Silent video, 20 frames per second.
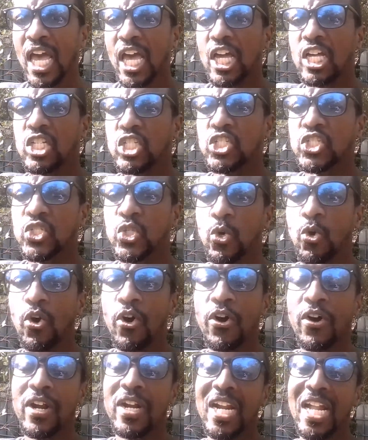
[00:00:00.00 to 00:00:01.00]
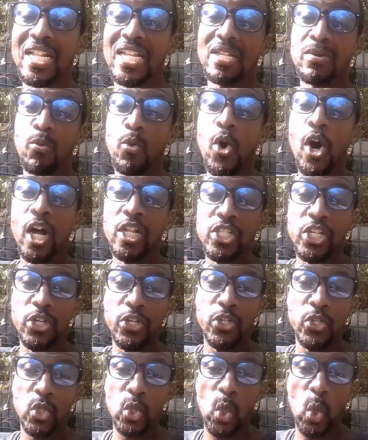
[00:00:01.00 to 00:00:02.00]
ensure that the water
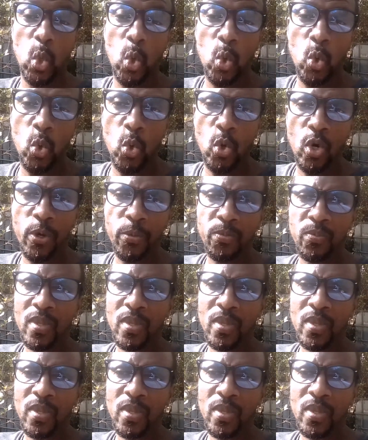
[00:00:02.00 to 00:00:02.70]
is cool,